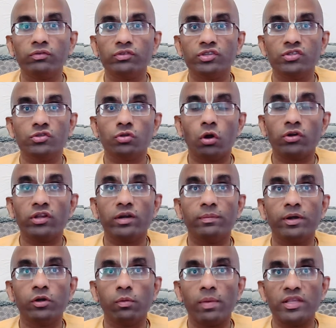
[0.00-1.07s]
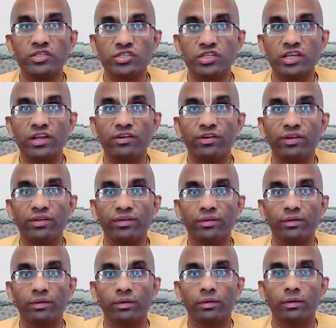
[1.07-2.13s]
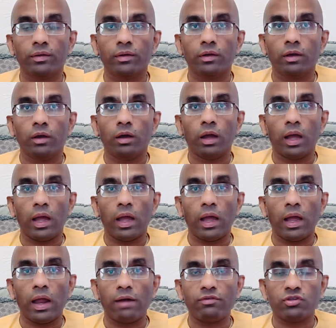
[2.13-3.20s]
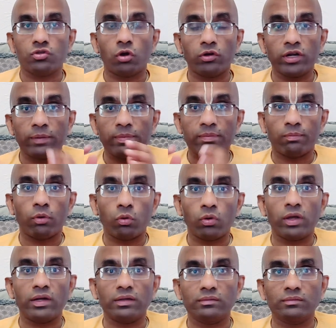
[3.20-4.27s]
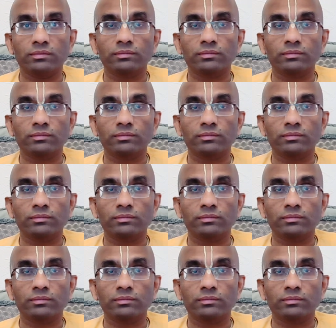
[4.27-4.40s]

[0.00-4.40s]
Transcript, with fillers: which has not yet been domesticated and which has not yet been broken,